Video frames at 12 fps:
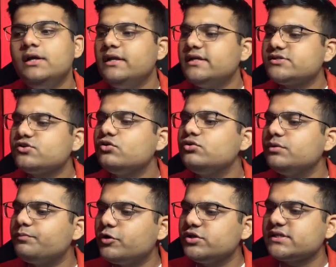let's go to the
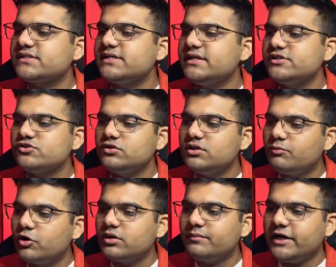project settings on the
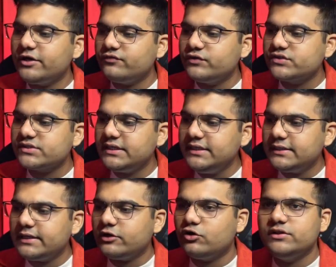bottom right of your screen.
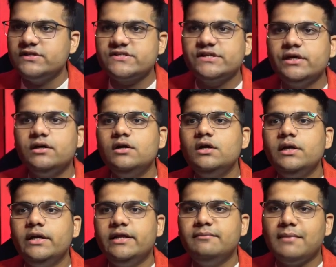Click on this gear.
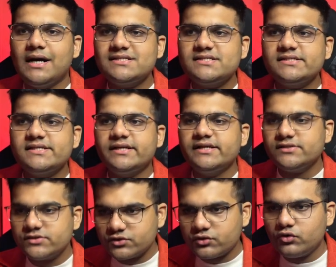In master
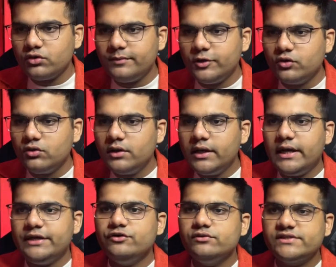settings, scroll below
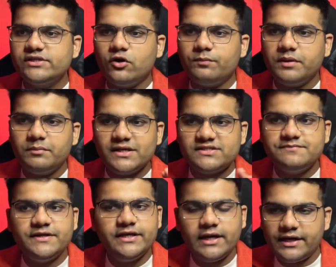and you'll see optimize
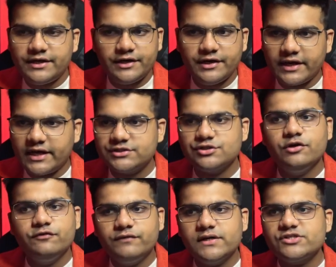media and render cache.
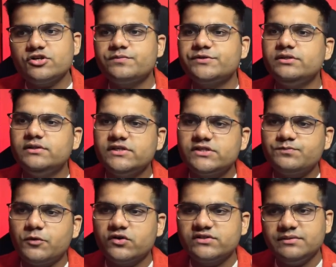First option is
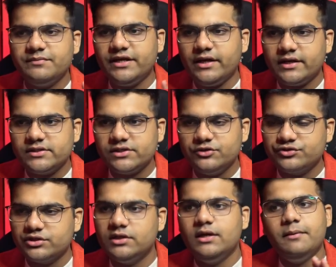proxy media
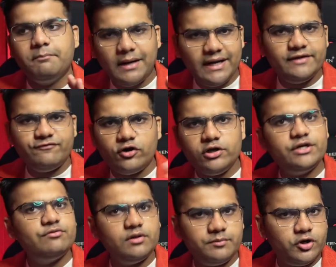resolution. By default,
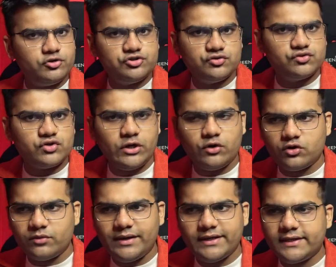it will be on choose
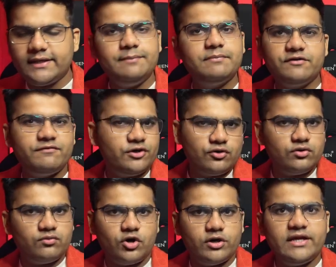automatically, but we
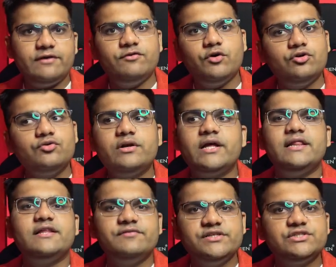don't want that. We want to tell
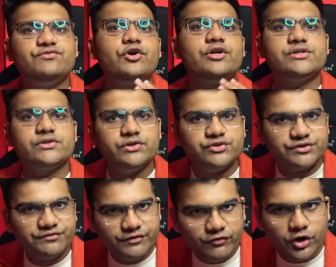DaVinci what
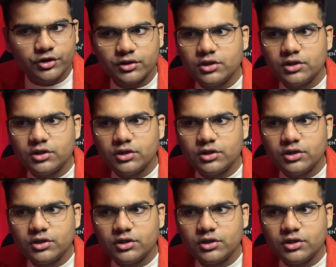resolution we want.